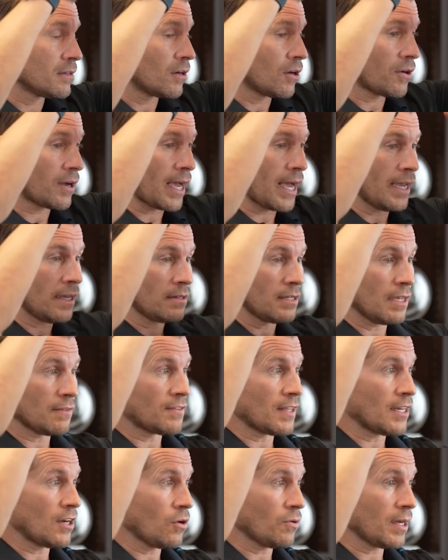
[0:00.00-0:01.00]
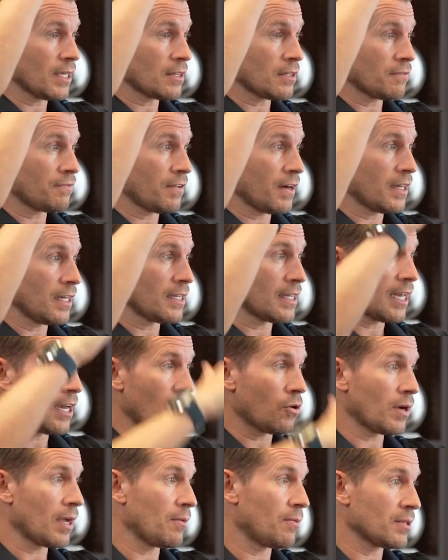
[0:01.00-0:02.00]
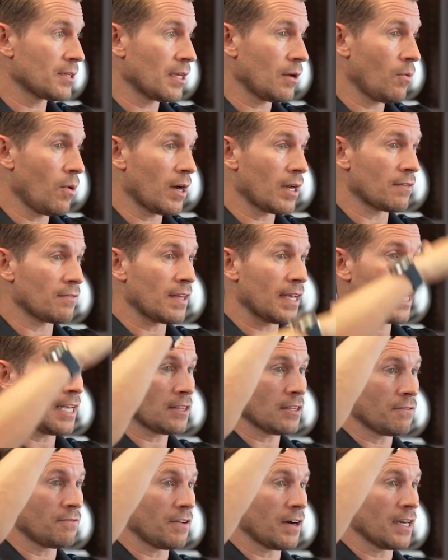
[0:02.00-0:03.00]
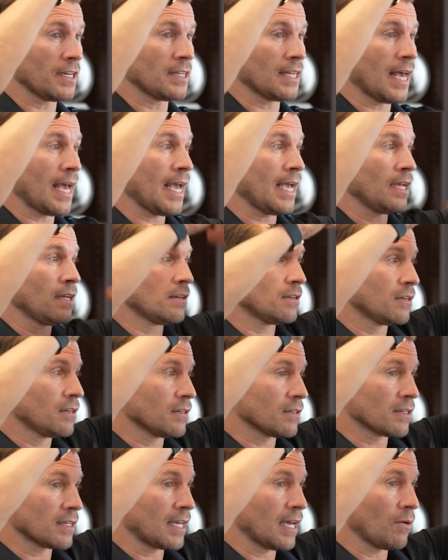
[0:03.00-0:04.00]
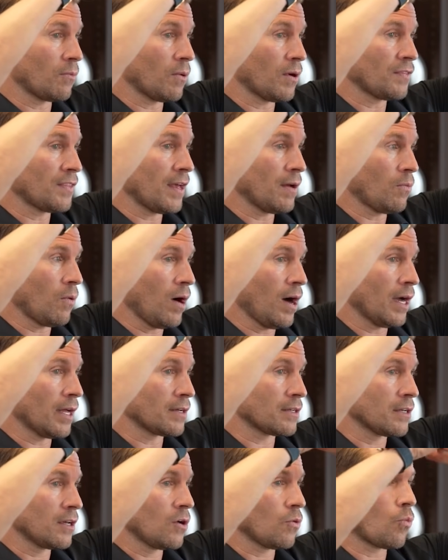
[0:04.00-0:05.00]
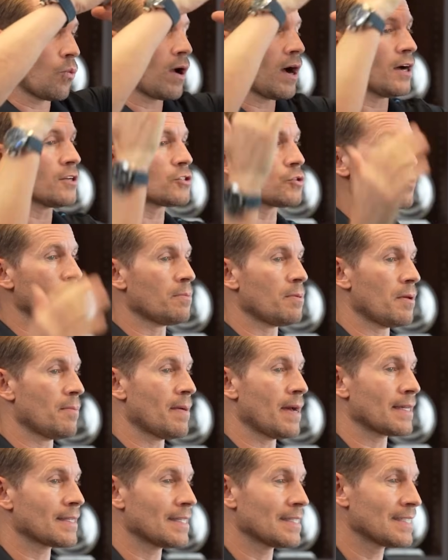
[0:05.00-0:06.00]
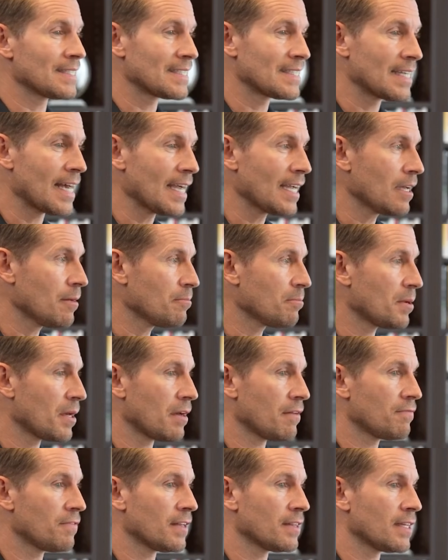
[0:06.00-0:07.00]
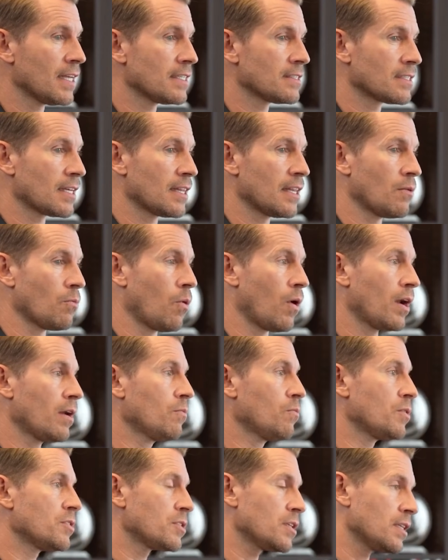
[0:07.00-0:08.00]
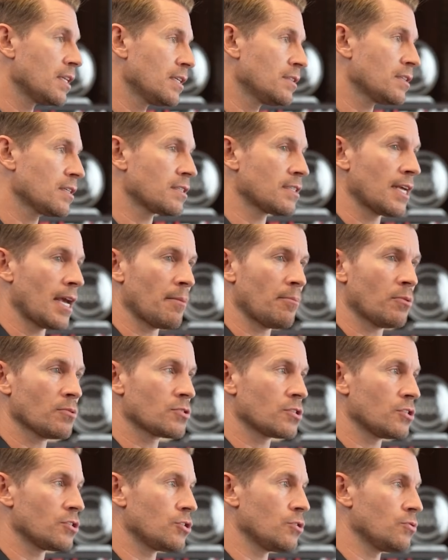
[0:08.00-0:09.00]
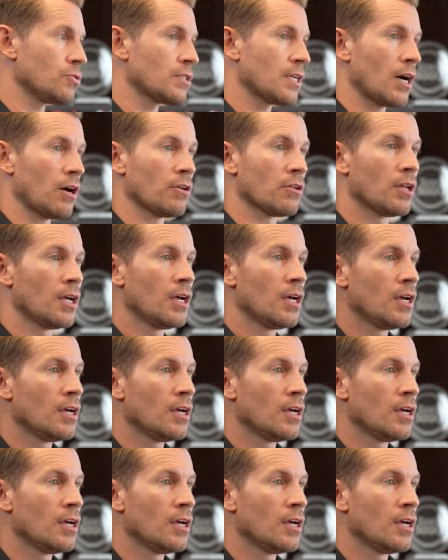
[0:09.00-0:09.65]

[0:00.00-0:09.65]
Okay? If they don't get the funding, they don't get what they want. If they get the funding, they get what they want. We also repeat back the second benefit they said they wanted, which in this example, since you sell